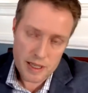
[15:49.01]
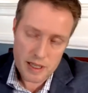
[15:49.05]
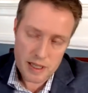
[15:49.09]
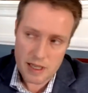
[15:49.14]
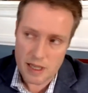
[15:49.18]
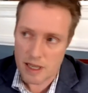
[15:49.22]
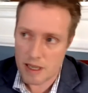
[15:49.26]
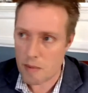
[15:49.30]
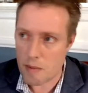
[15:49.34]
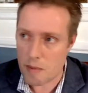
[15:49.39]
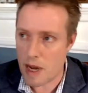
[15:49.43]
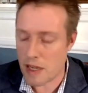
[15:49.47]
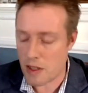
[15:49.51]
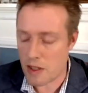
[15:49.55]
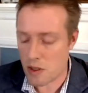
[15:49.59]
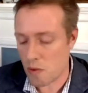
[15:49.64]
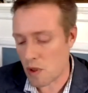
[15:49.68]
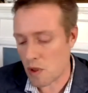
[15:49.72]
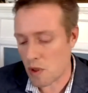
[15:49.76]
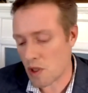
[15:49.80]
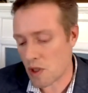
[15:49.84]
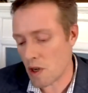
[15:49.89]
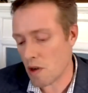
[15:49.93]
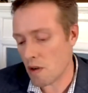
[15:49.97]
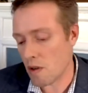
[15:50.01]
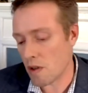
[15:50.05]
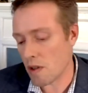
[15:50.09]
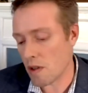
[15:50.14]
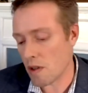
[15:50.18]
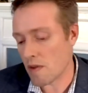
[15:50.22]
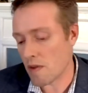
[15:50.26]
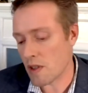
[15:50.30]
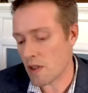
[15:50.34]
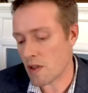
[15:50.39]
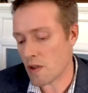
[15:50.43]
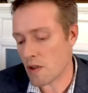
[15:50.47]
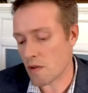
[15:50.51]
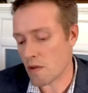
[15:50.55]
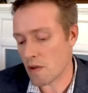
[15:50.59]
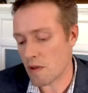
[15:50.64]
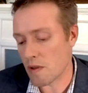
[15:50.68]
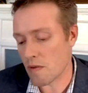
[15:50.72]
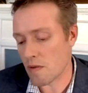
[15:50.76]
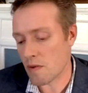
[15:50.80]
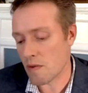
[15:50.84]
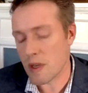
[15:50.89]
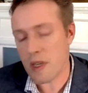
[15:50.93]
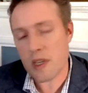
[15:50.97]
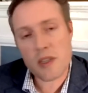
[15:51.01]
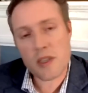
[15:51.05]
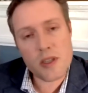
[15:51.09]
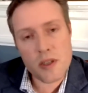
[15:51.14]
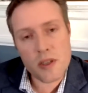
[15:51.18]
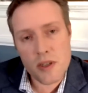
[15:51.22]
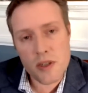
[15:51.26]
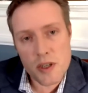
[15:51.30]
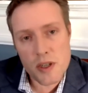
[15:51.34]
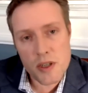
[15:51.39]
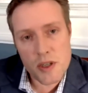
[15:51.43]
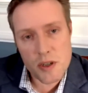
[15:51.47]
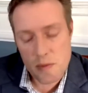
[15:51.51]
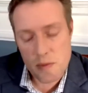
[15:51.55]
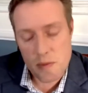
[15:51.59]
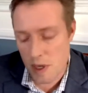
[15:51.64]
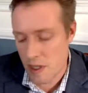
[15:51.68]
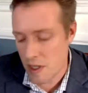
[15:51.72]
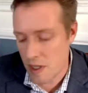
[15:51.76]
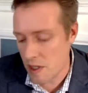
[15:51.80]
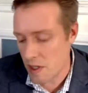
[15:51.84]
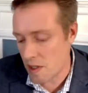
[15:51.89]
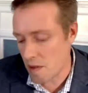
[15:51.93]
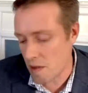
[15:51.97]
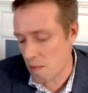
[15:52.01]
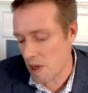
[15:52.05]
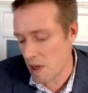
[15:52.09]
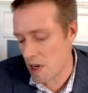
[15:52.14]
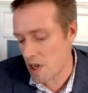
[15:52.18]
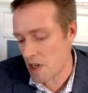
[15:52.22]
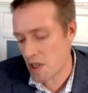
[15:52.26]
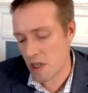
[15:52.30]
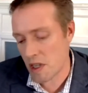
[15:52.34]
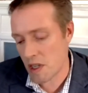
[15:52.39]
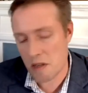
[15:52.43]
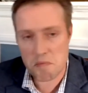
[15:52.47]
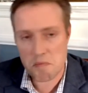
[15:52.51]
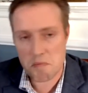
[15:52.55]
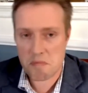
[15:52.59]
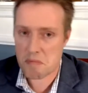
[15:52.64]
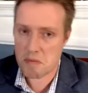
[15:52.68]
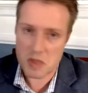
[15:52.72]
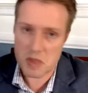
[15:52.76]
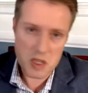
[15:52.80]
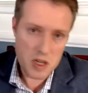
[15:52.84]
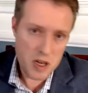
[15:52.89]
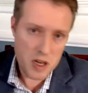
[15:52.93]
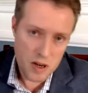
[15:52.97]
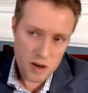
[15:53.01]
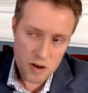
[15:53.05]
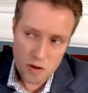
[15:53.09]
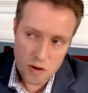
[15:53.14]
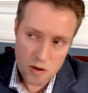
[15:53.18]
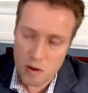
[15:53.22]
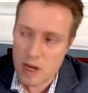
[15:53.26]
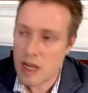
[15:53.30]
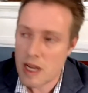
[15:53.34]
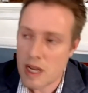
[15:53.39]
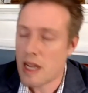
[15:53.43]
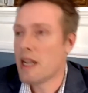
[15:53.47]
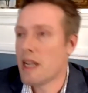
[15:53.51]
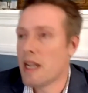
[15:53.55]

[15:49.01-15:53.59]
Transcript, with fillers: um, as a result of this sort of research or participation? No.